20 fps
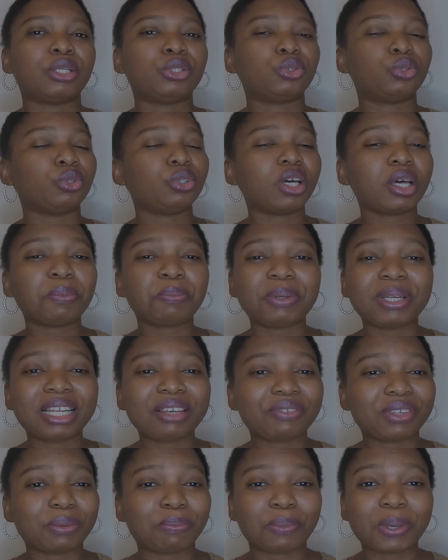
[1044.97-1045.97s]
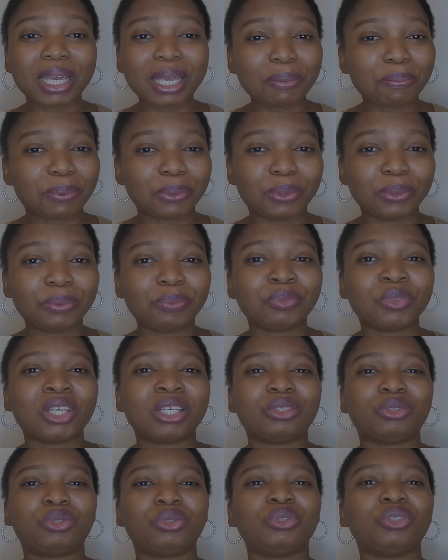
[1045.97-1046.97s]
Do not believe in people.
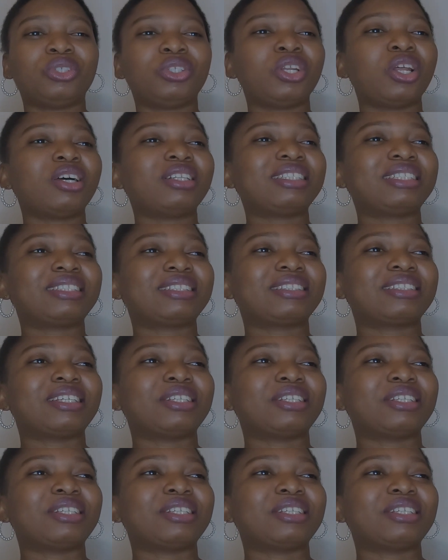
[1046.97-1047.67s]
Do not